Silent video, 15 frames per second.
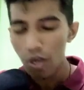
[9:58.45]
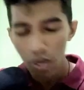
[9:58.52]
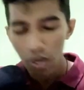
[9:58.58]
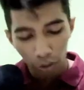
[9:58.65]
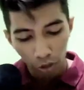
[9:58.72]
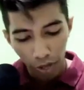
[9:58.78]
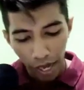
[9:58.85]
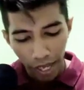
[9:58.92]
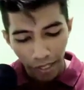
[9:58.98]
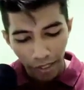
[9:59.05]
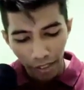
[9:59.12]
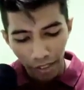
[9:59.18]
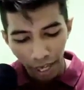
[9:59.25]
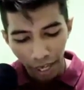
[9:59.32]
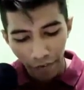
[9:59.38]
So like
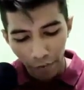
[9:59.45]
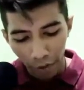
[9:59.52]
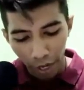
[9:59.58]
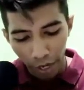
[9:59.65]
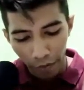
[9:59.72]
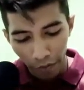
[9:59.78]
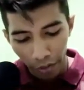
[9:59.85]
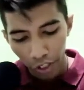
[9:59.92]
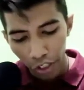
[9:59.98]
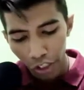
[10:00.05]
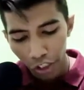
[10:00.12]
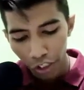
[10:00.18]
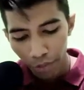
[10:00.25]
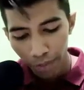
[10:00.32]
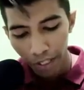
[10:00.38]
this, I have to write one
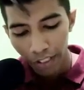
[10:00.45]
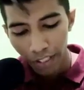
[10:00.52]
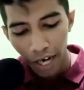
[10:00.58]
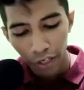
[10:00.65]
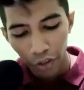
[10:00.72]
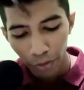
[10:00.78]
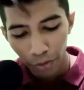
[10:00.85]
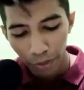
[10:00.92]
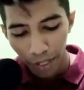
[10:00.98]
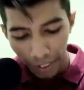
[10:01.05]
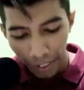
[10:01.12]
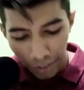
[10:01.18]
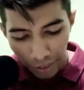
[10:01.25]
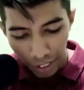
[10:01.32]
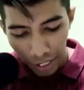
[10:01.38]
condition, my start should be
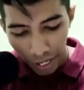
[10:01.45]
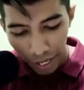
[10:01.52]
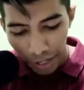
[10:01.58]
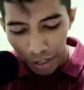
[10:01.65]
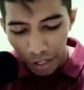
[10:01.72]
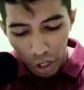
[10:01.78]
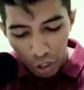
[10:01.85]
lesser than end.